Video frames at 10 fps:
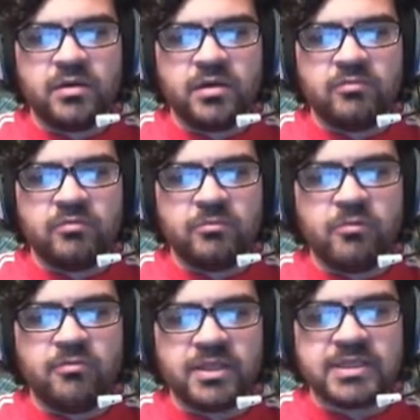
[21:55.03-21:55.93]
We won't
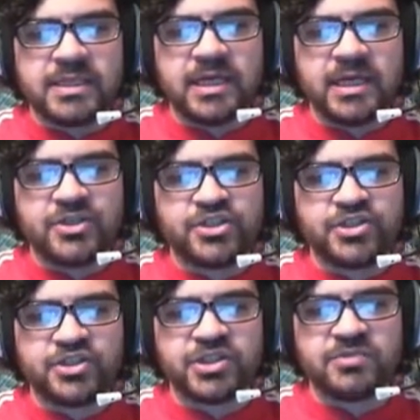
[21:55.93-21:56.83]
attach just
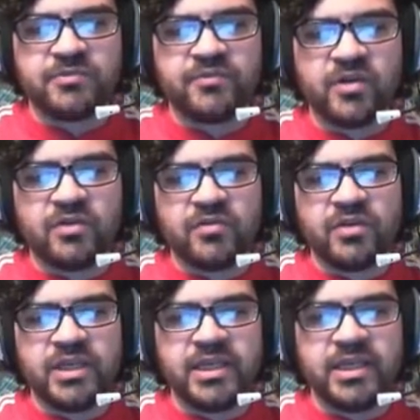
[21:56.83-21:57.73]
because we've got
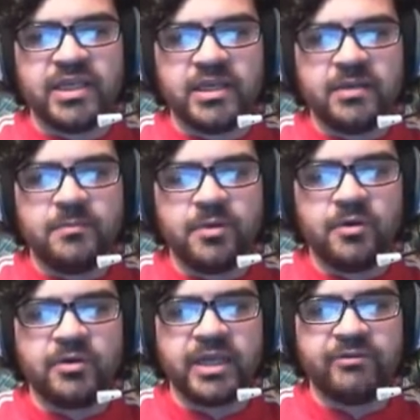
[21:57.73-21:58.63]
the Poker
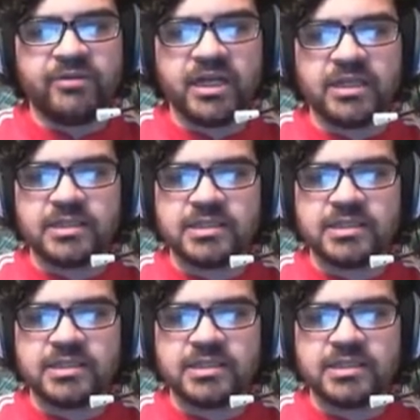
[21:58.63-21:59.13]
Gear in hand.